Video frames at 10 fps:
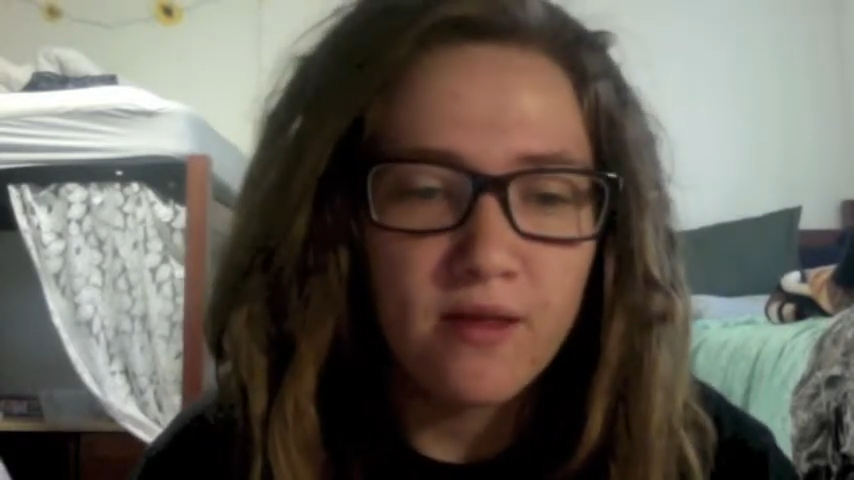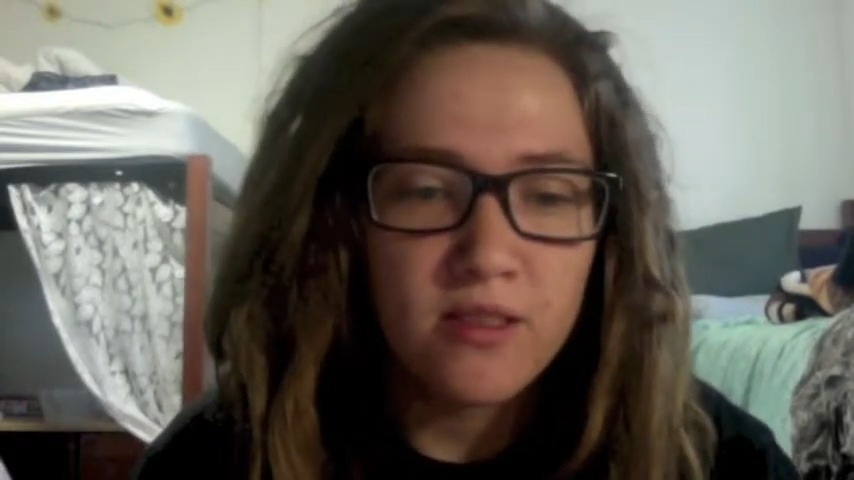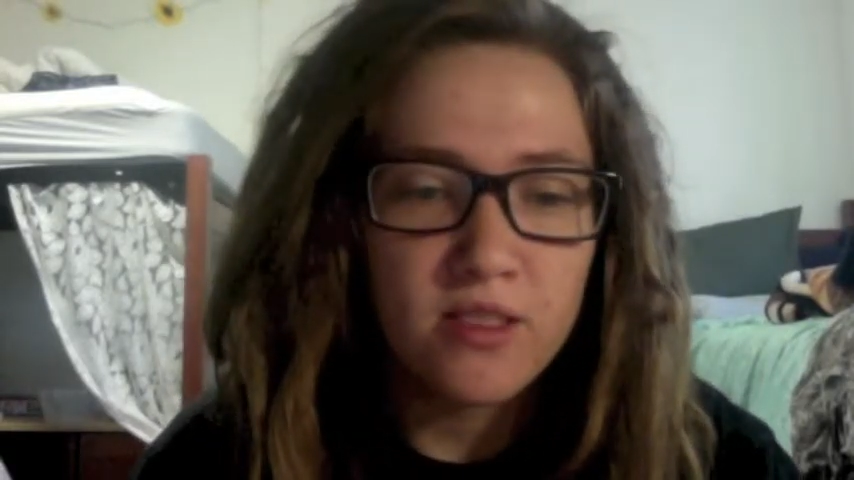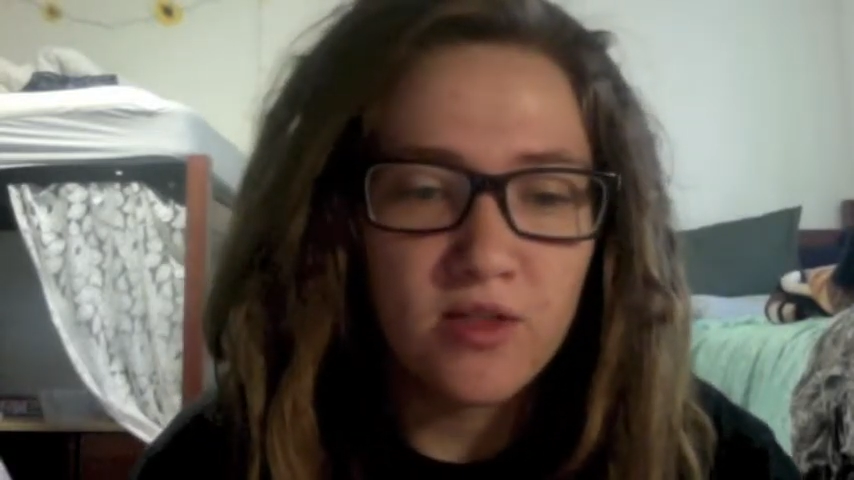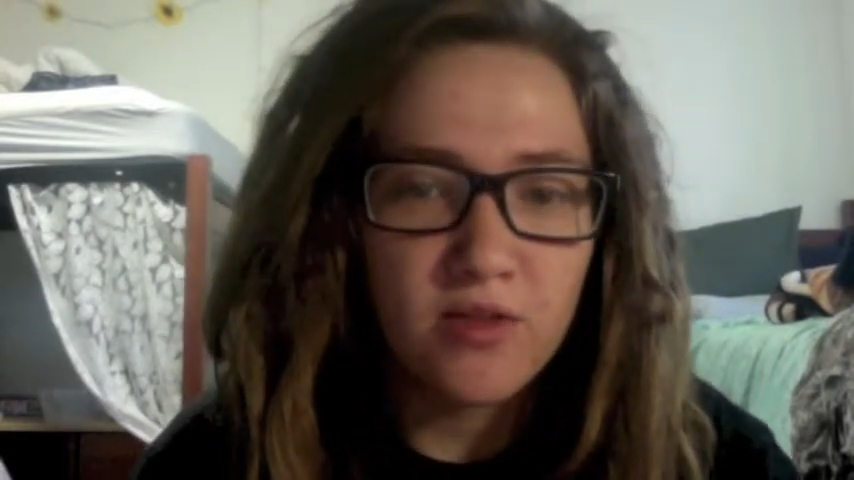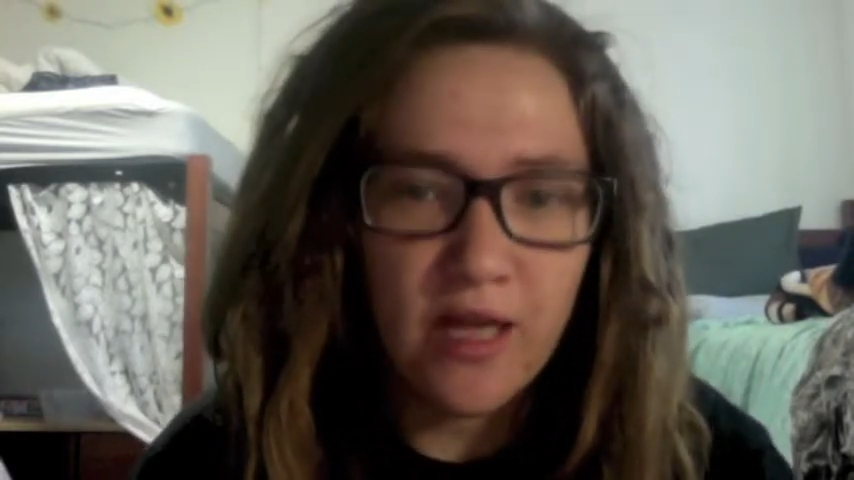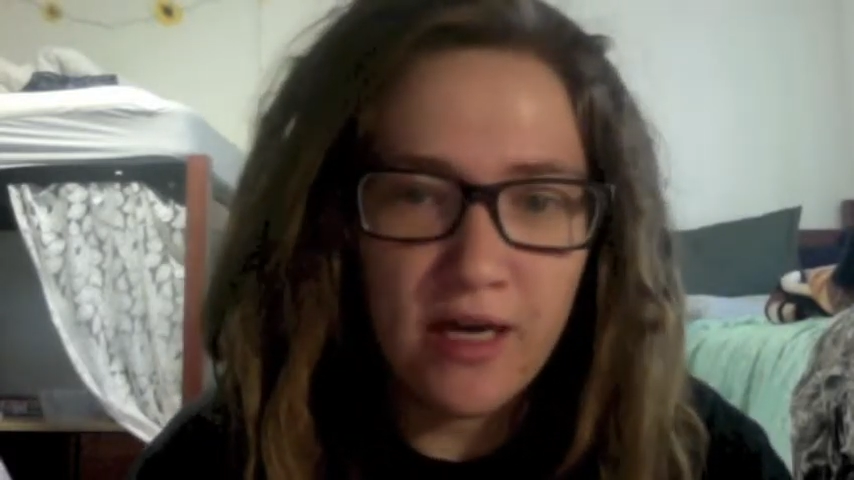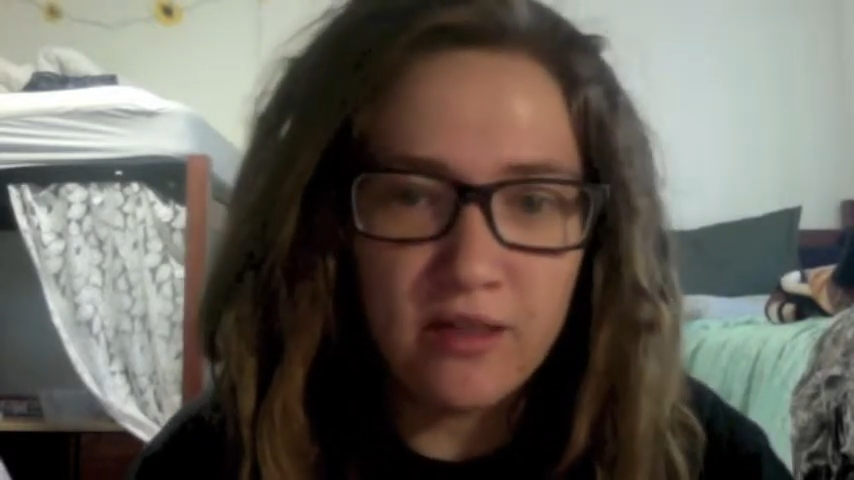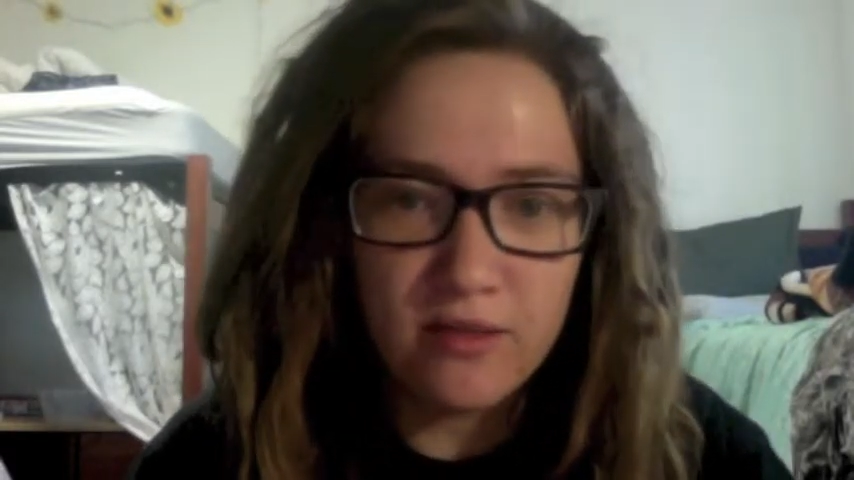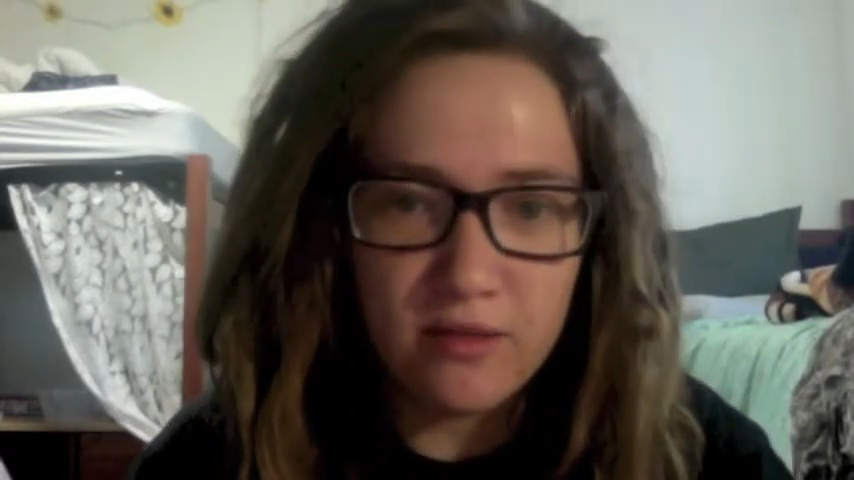So yeah,
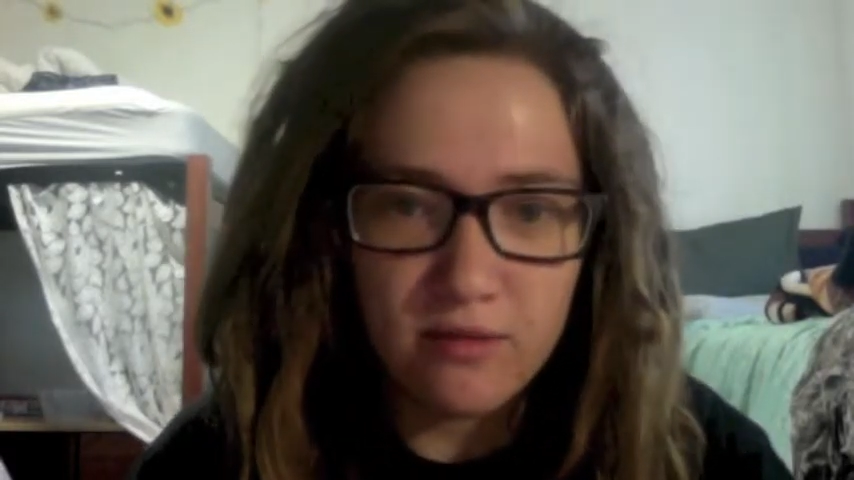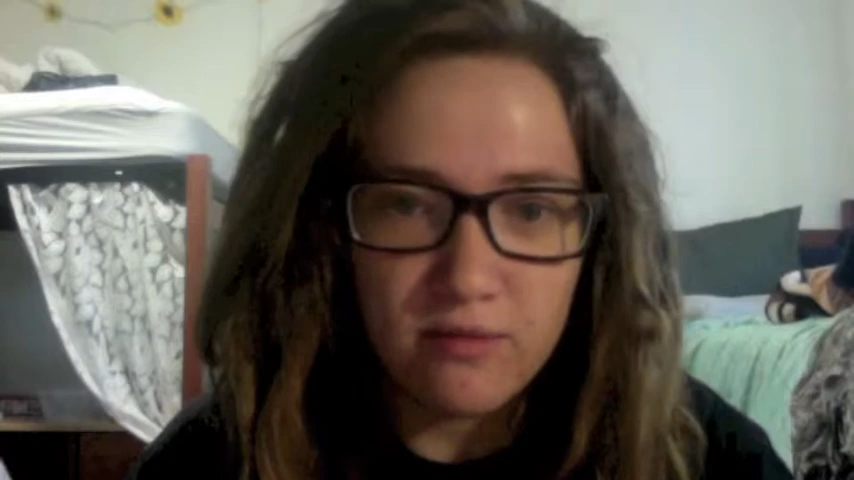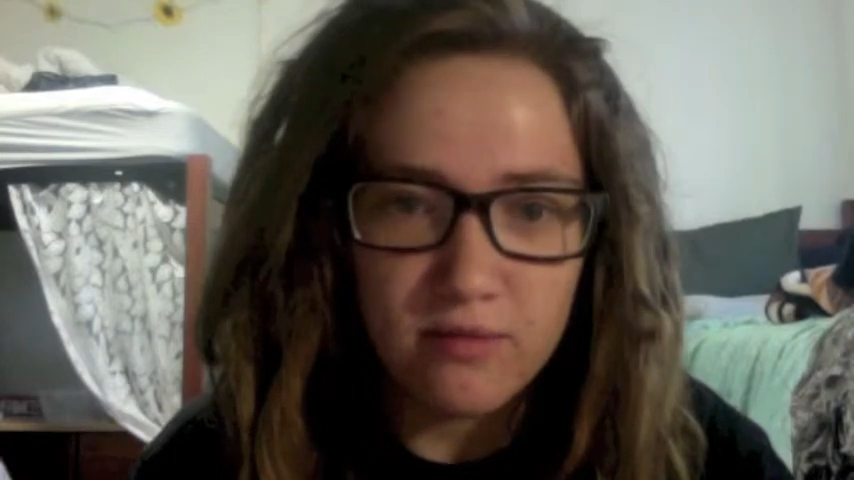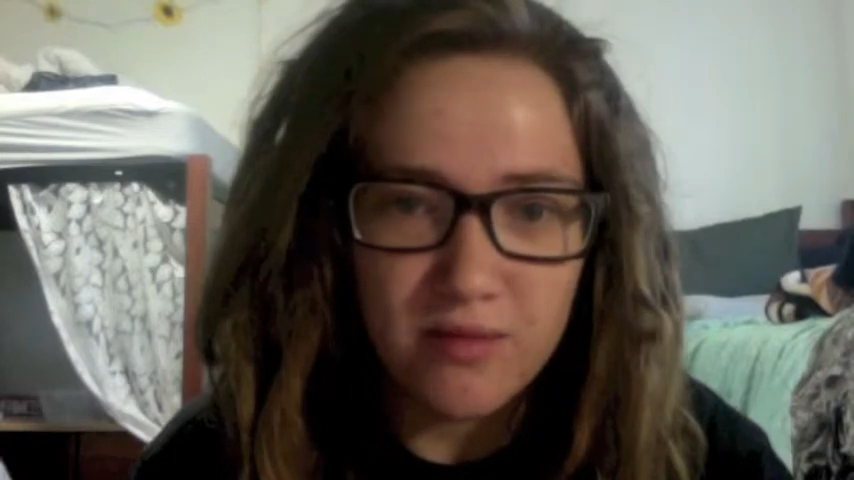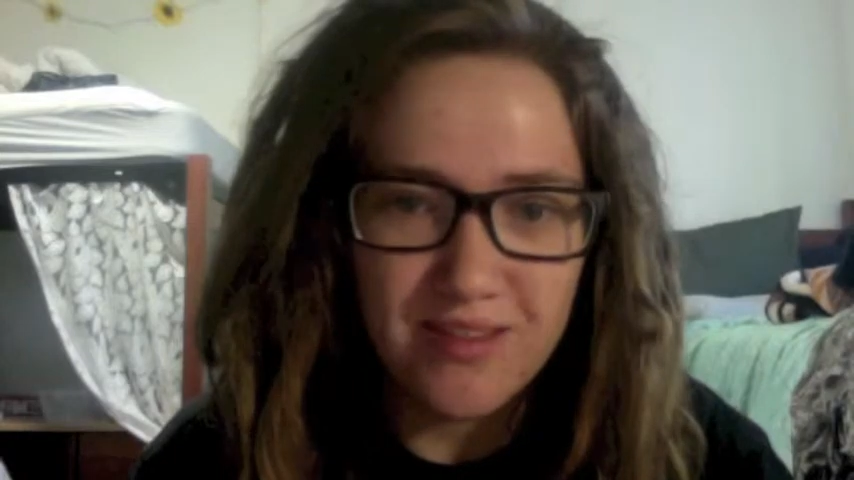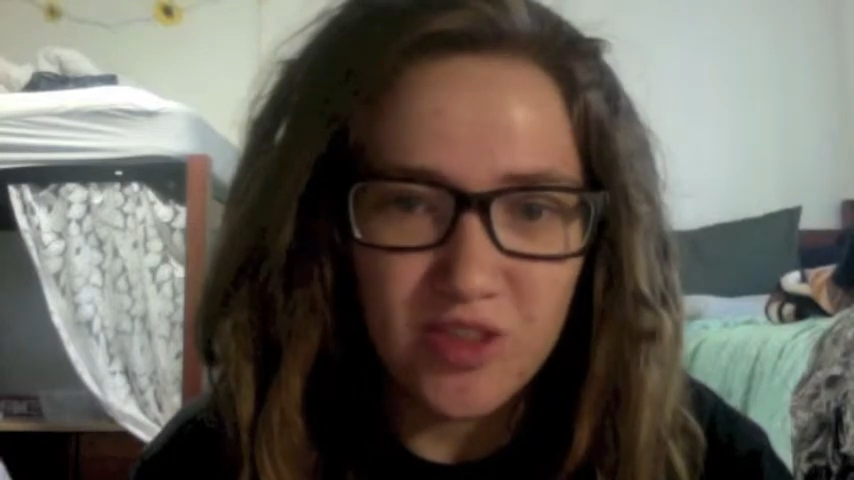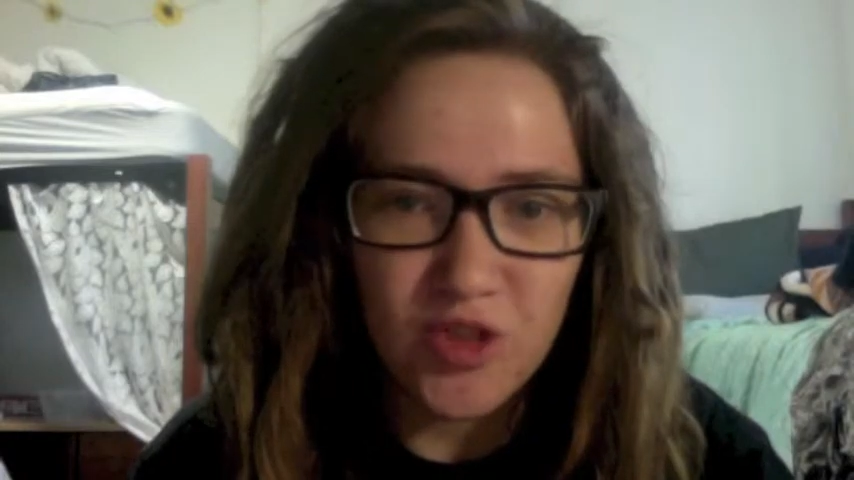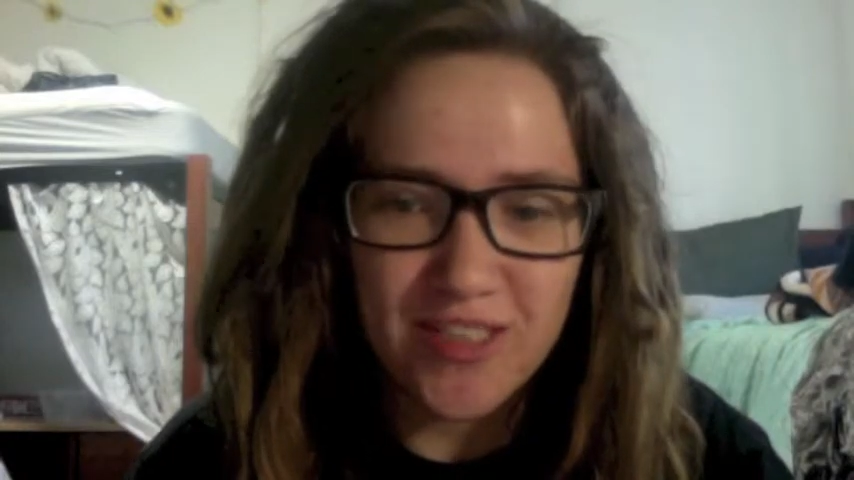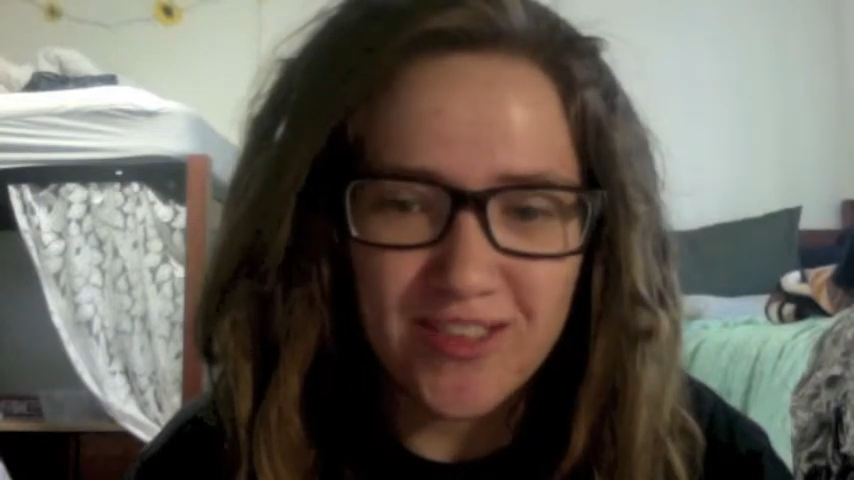dreads